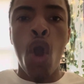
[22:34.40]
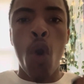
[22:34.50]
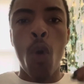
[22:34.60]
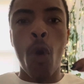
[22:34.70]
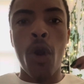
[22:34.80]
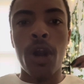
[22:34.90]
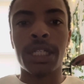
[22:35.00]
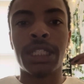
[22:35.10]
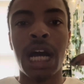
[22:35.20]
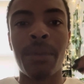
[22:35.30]

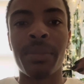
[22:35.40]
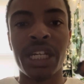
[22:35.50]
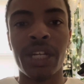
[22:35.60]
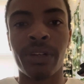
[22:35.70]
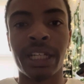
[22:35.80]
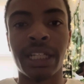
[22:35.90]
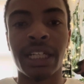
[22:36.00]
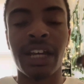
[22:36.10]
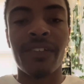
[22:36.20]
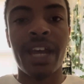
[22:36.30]
or
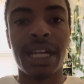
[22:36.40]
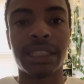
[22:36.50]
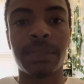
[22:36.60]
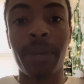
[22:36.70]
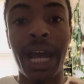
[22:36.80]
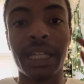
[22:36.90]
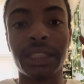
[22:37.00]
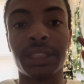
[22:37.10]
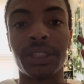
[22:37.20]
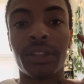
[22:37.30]
domineering effect back
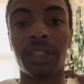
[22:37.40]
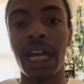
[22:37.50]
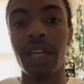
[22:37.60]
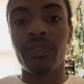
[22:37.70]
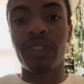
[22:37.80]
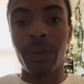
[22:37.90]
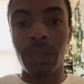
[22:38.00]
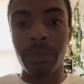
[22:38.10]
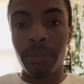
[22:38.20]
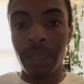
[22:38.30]
into their life. They want
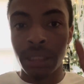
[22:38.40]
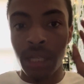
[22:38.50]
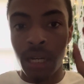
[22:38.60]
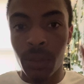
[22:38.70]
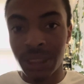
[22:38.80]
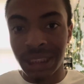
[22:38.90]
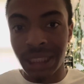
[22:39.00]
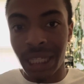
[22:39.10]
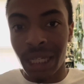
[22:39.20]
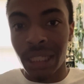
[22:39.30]
to be big dog once
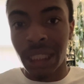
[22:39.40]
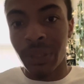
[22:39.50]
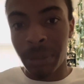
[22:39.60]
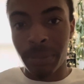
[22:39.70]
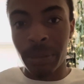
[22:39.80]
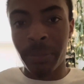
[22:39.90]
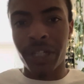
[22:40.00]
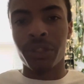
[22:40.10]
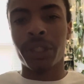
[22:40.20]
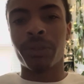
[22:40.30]
again. They want to be put
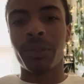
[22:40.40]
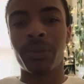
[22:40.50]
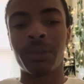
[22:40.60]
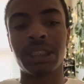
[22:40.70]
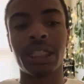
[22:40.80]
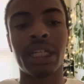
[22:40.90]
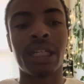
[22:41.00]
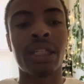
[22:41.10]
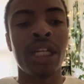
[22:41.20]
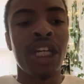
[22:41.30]
back on the throne once
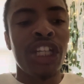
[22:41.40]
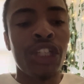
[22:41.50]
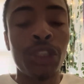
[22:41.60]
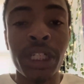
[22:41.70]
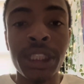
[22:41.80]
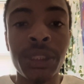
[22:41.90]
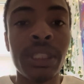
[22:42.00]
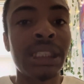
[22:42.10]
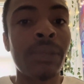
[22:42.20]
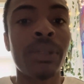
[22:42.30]
again. They're trying to do
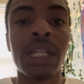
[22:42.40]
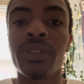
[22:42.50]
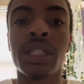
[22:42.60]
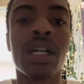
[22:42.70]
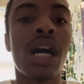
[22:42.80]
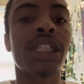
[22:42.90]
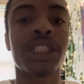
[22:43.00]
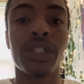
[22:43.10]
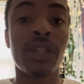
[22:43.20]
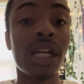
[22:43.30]
this at whatever the cost,
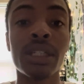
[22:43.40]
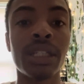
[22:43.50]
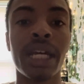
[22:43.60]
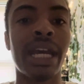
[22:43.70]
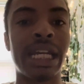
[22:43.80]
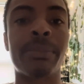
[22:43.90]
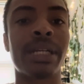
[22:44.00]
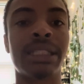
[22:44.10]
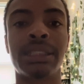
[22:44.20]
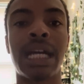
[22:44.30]
and they're not going to let
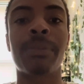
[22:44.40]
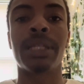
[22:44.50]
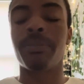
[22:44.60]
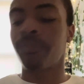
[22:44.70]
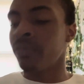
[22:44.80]
anybody stop them.